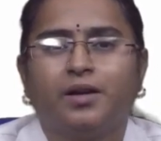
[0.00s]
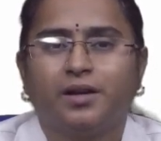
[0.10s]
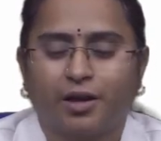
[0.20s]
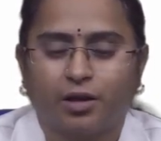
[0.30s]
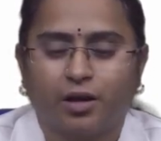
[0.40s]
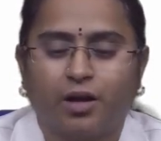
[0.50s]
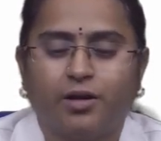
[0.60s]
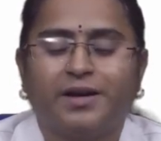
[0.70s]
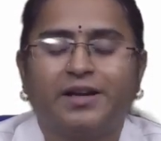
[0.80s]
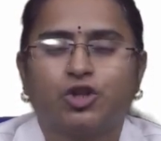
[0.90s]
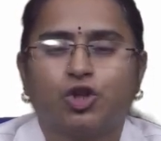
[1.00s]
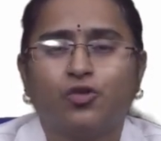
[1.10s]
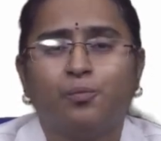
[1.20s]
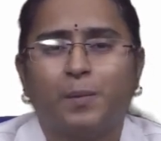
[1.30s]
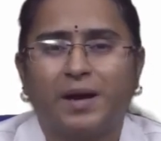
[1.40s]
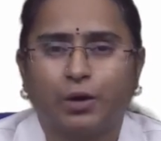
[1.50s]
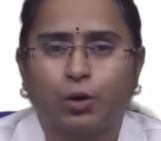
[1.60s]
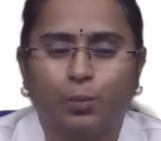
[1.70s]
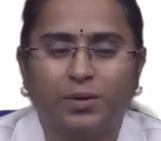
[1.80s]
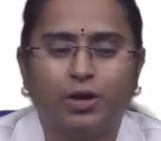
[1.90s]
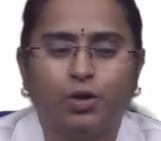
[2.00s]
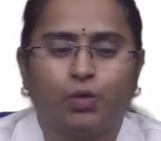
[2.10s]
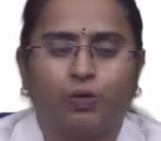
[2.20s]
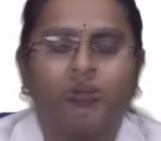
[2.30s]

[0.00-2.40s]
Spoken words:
reduction of microbial load.